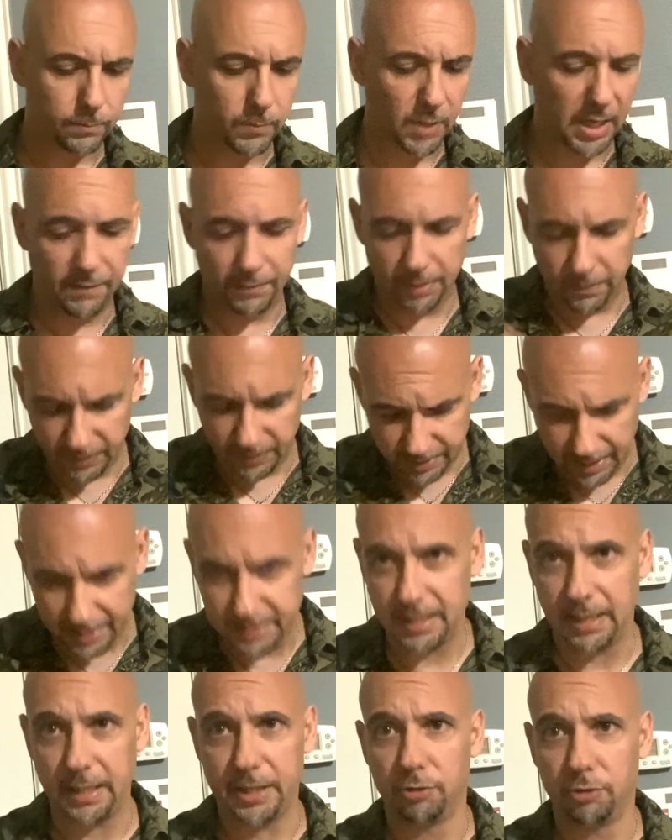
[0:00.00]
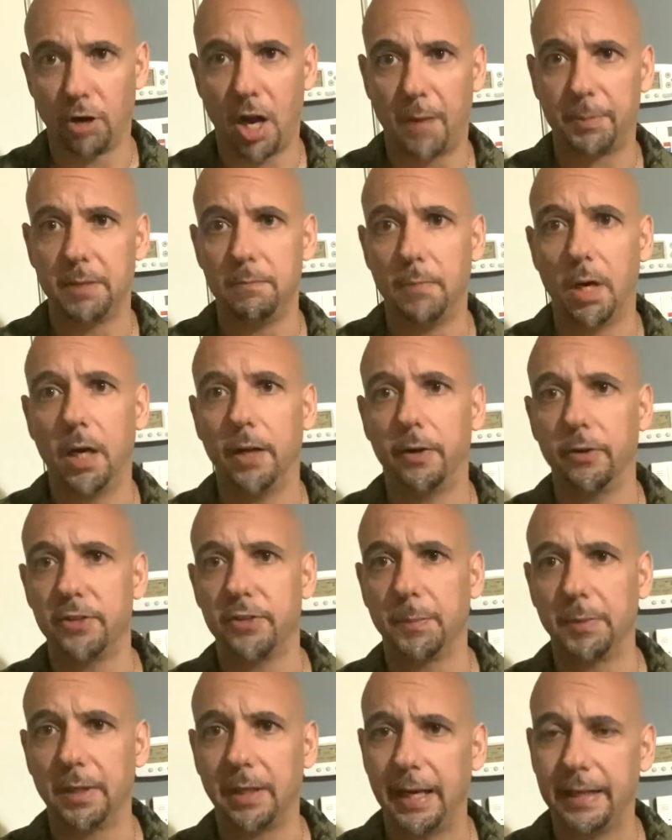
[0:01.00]
Even if it's accidentally dropped in mud or
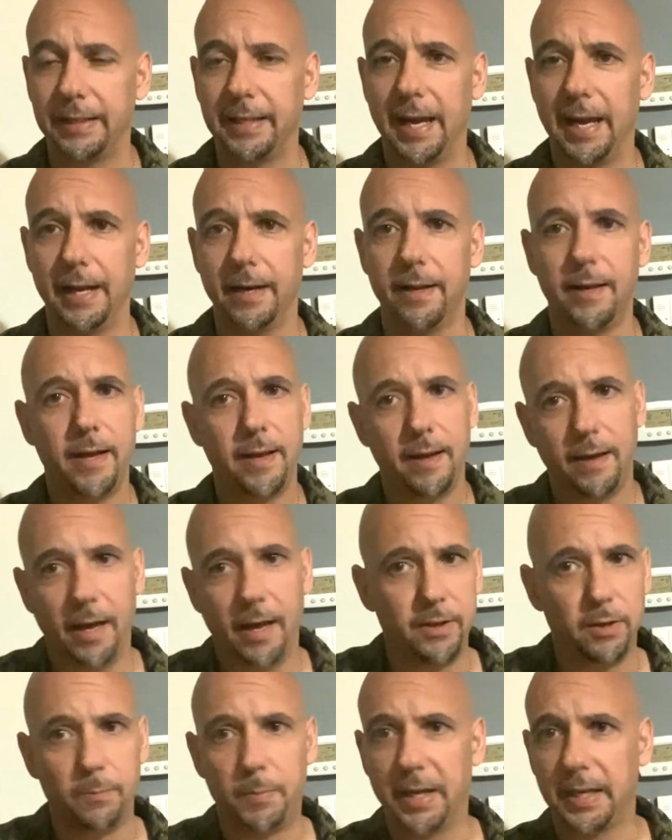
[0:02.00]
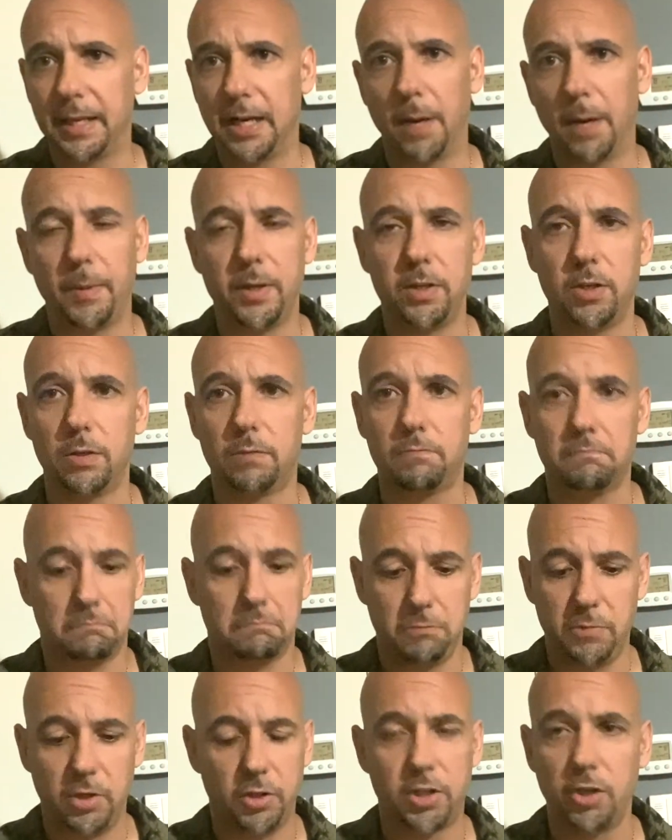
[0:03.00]
something like that, and you pick it up and you
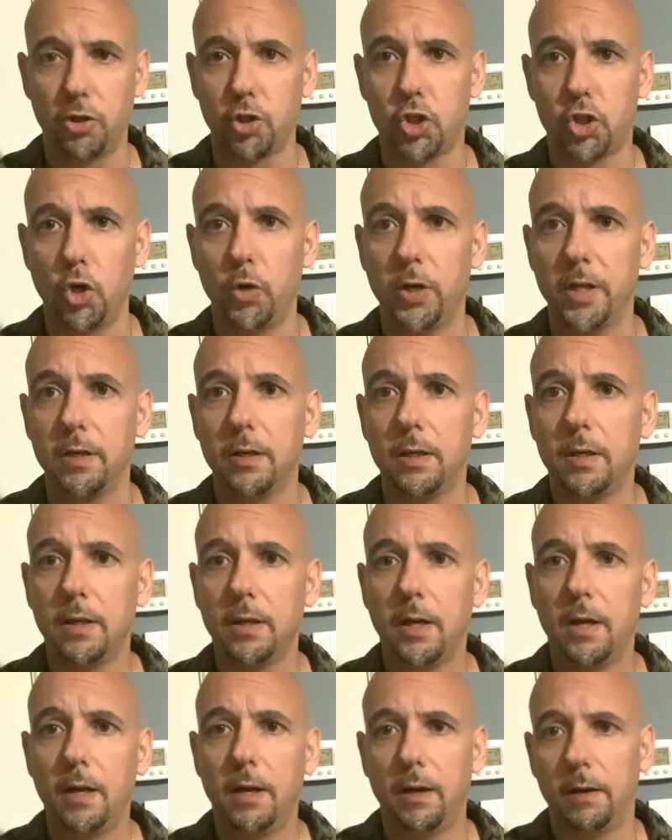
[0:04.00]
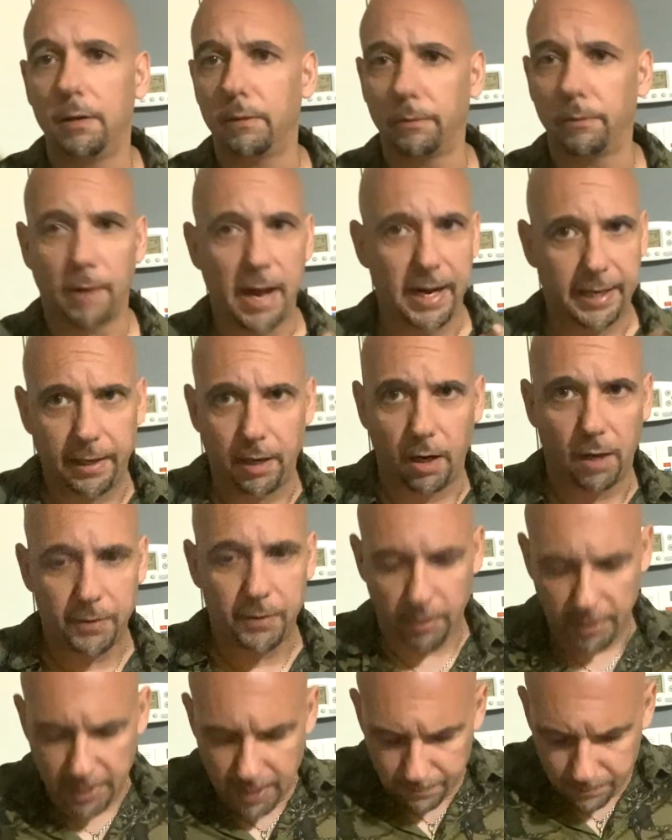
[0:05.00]
still shoot it, racking it off
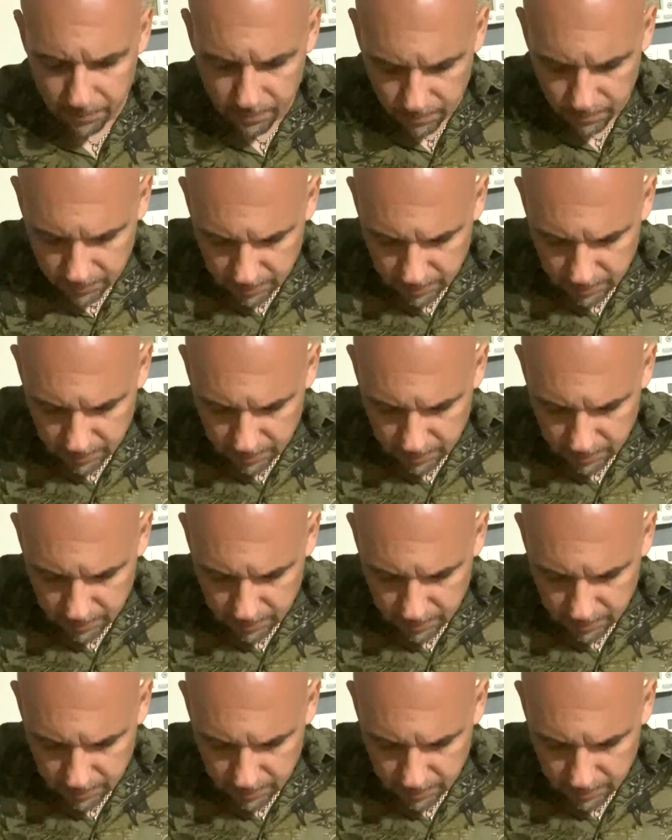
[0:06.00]
your hip,